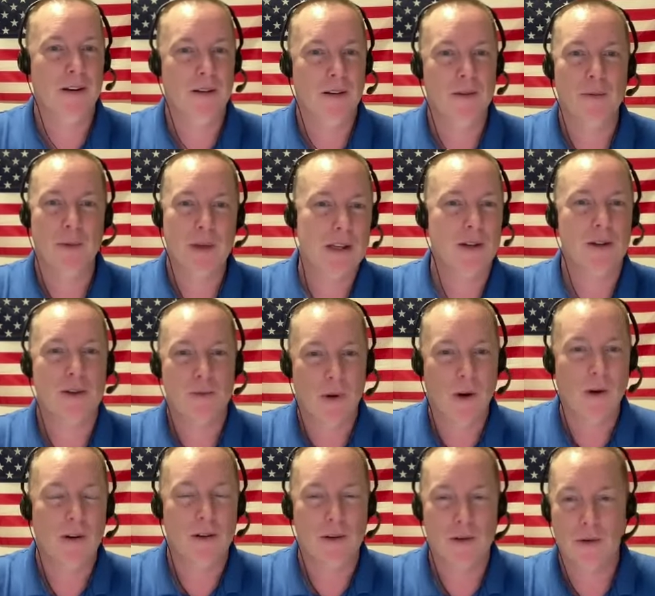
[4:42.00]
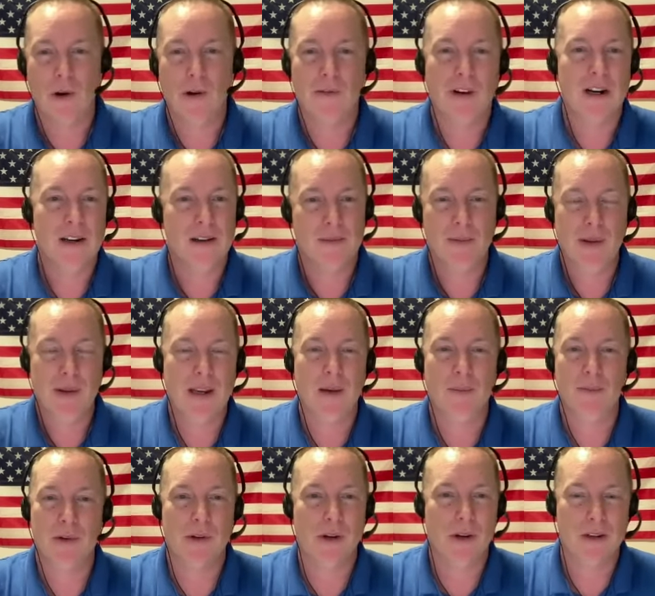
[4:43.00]
we just drove our
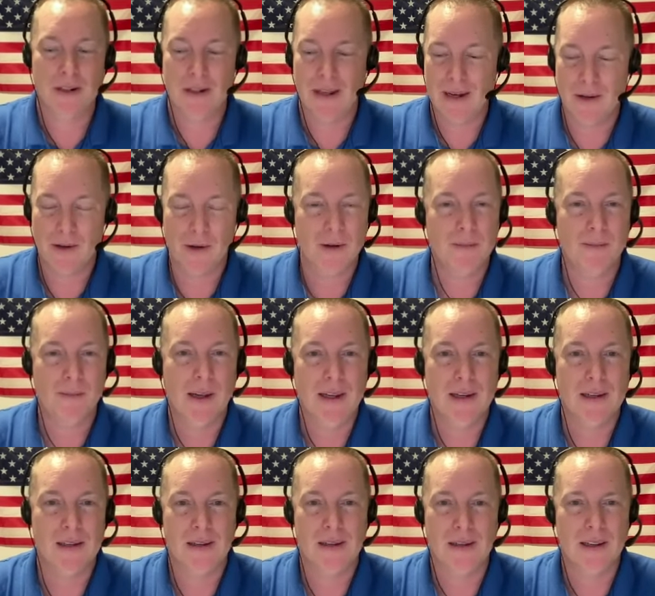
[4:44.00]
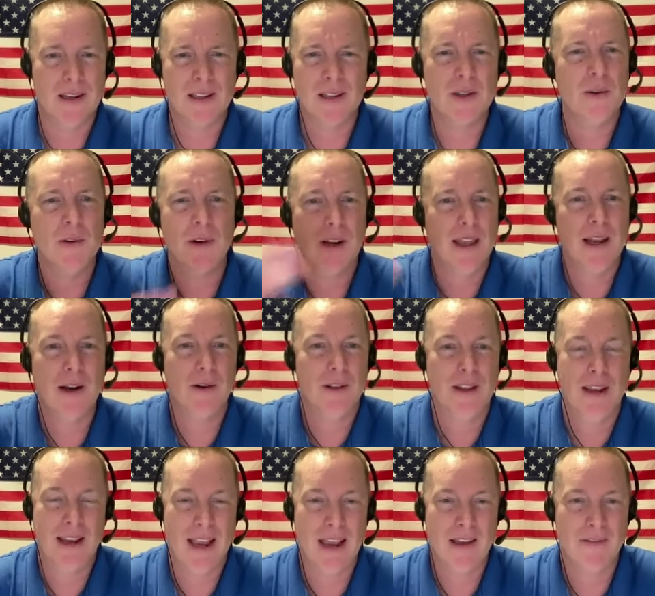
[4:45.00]
pickup trucks like dirt bikes, and sooner or later
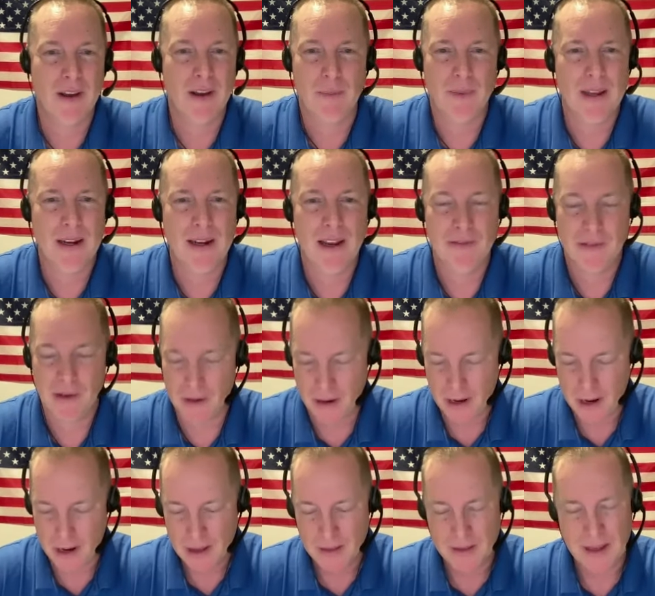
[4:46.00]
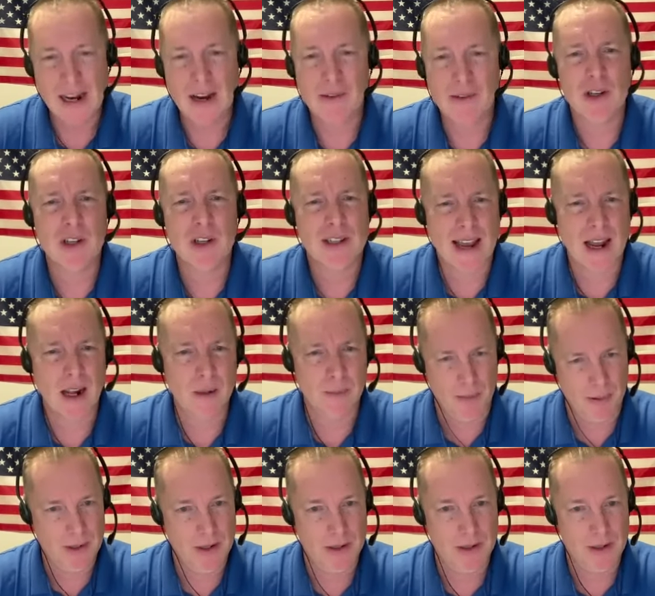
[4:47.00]
they gave up. They never
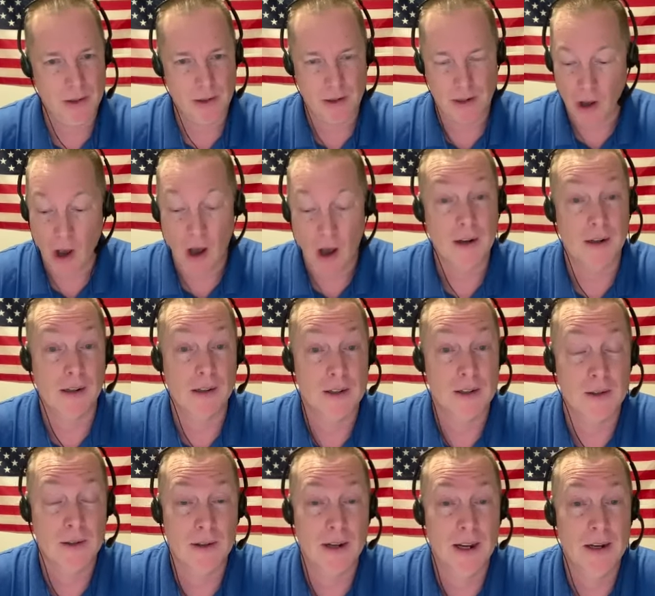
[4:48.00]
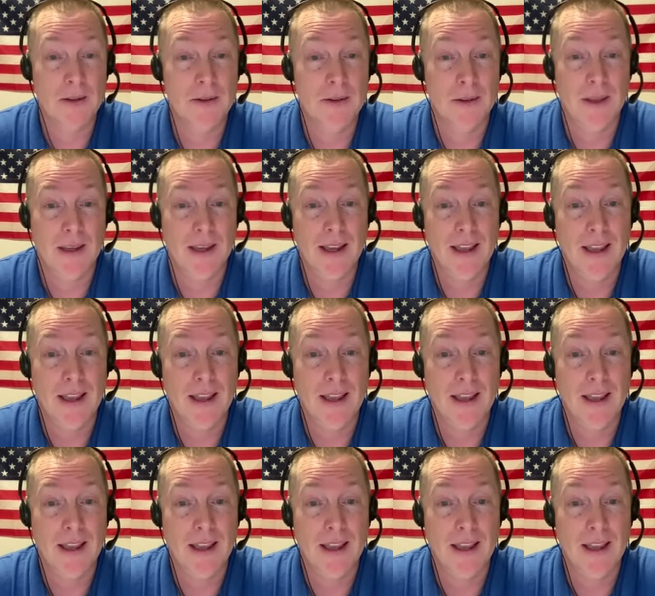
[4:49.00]
scalped us or caught us or anything,